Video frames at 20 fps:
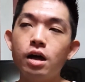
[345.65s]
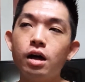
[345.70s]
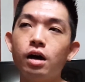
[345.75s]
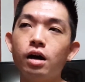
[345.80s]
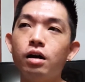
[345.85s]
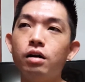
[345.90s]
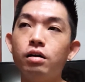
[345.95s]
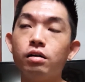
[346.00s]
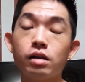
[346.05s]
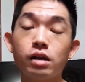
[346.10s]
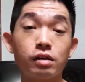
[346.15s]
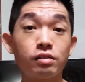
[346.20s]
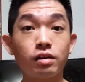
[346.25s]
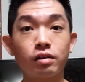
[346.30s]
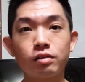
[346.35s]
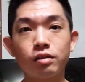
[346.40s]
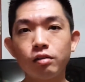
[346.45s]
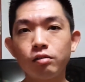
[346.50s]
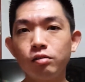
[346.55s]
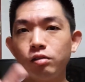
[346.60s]
Like
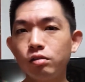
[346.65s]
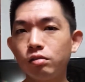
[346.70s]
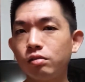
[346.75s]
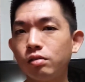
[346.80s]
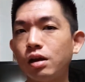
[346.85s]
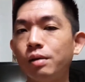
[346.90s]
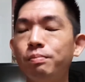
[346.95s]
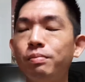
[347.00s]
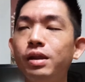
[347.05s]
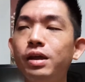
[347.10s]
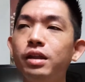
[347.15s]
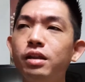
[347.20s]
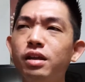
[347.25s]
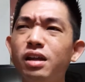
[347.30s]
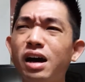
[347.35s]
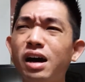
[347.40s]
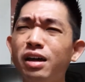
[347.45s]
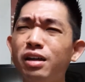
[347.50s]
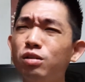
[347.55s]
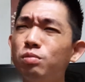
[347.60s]
Successors, I
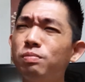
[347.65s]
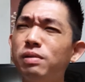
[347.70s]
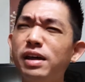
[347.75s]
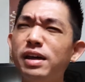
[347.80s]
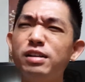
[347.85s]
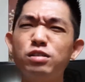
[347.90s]
had to play